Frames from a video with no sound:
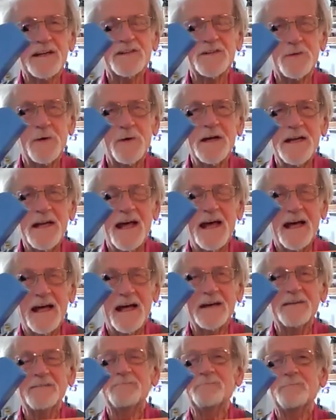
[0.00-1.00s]
straight neck.
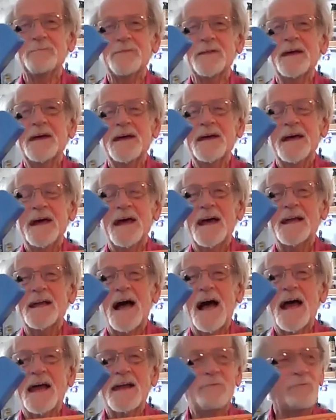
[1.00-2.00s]
And
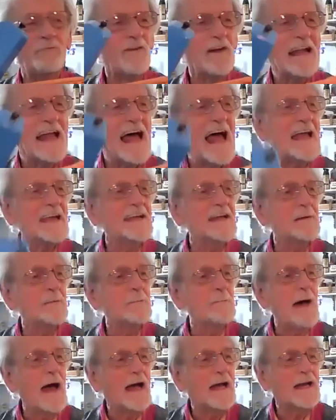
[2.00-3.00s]
I flattened it
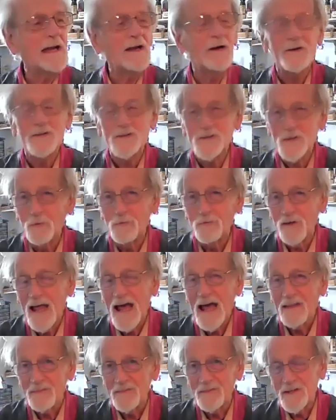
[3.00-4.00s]
back here so
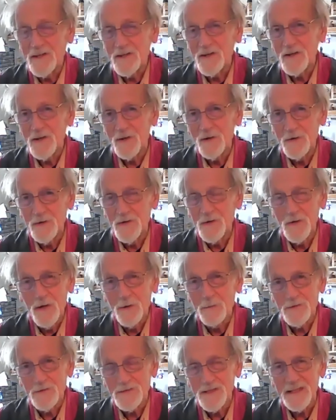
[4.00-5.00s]
flat that you'd
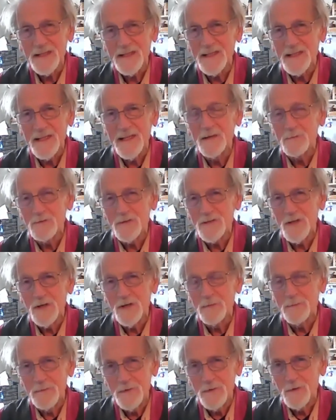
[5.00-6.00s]
almost think that it was
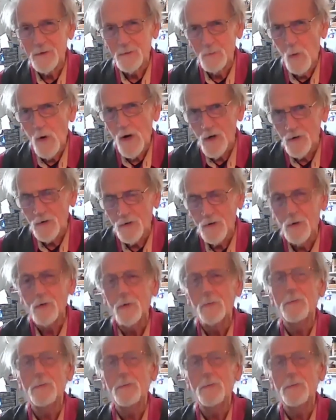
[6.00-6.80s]
you'd wear through.